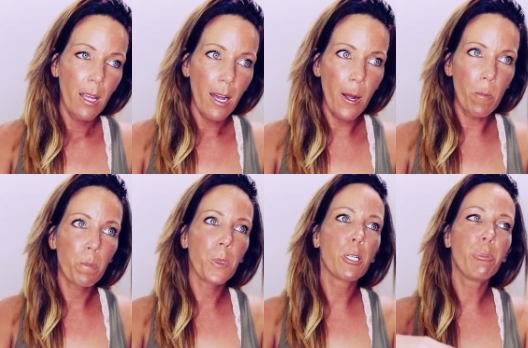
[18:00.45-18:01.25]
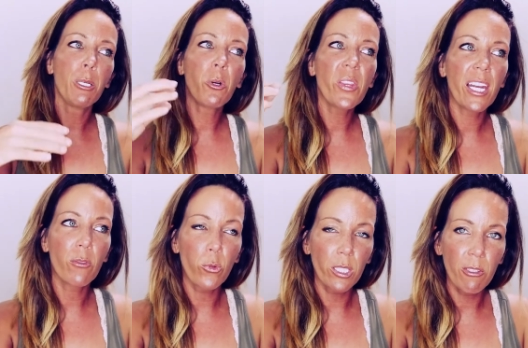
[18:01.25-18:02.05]
The people that
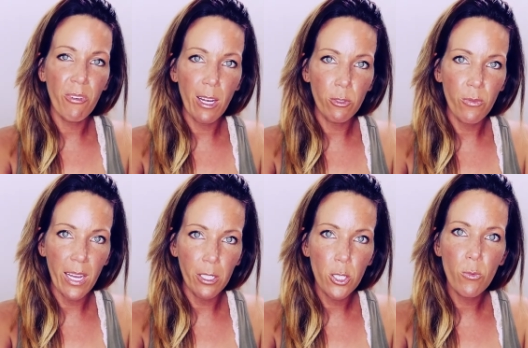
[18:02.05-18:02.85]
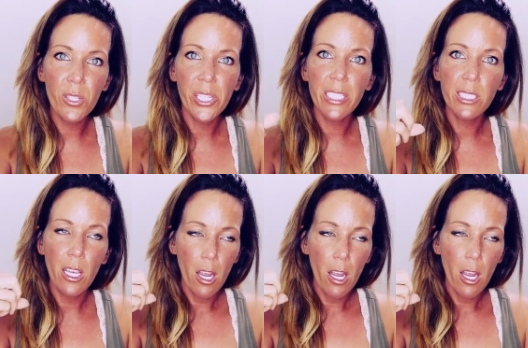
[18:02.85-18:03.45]
have really found value with this